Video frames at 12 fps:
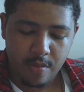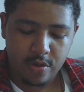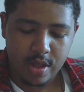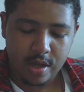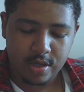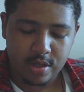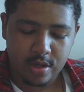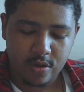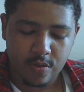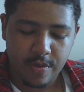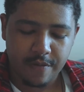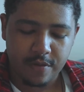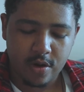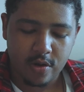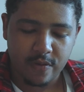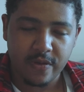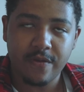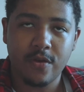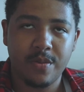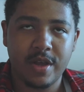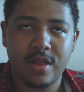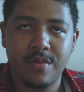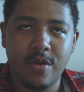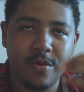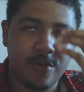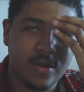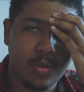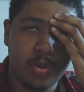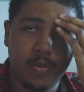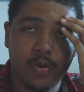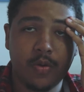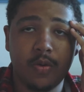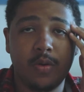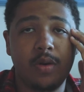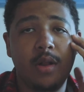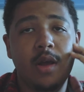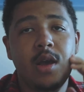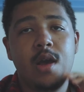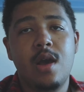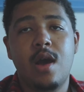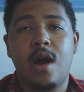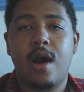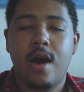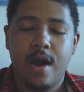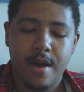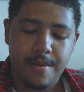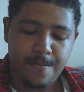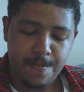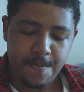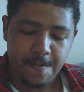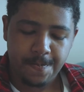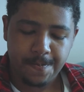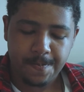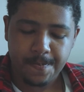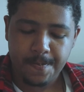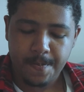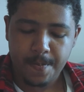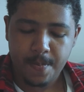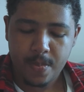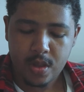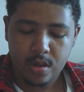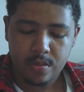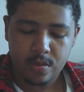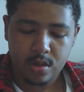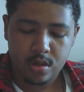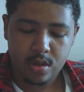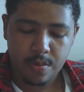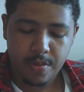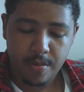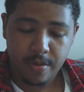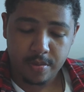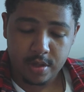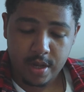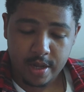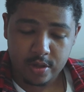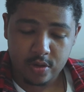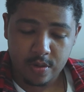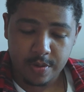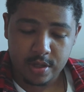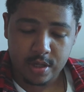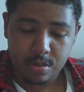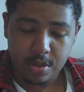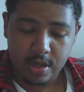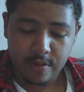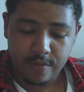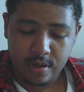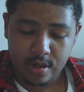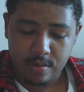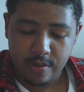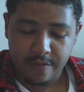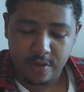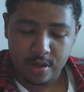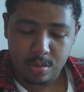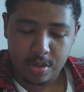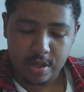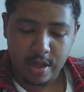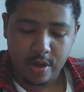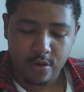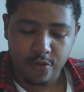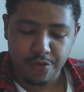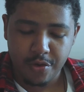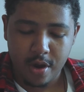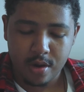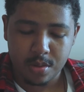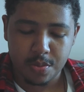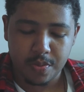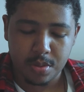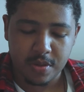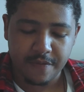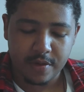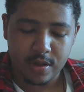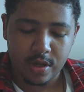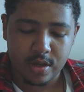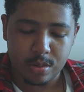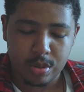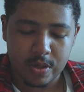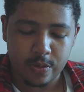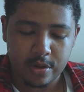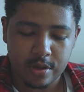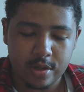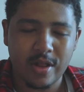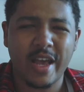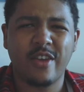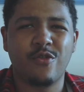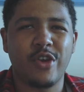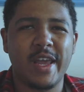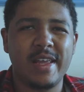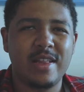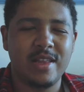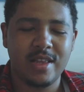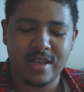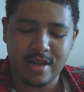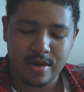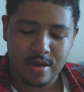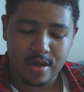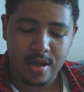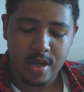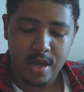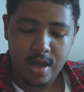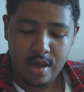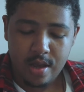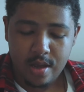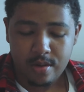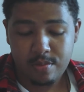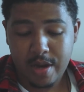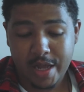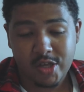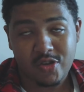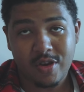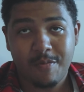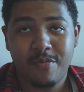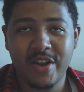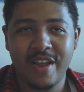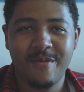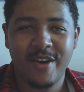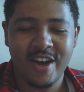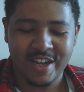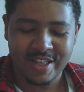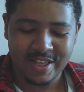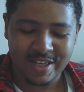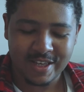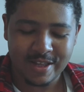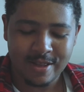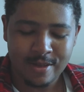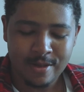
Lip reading: My brother actually does all my photography for me at the moment, which is super cool. Go bump up the texture a bit just so it gives it, if you can see like on the rock specifically, you can see all the like grains and texture pretty much.